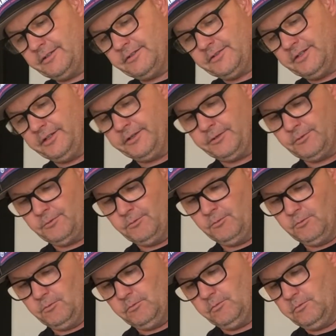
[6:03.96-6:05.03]
center
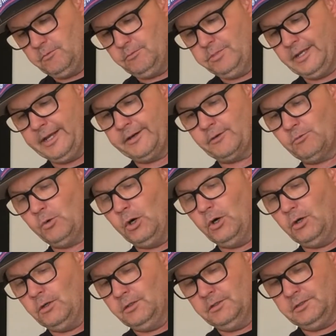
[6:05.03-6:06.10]
bladder
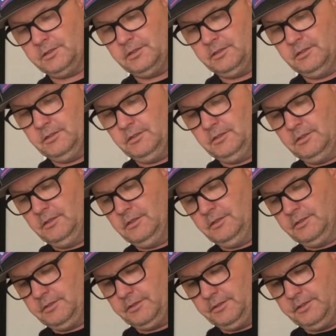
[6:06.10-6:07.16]
walls.
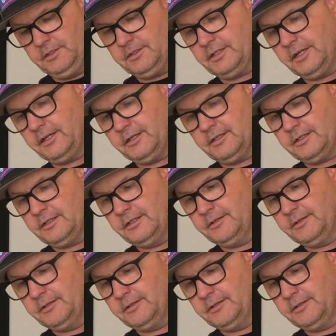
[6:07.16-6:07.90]
So you just gotta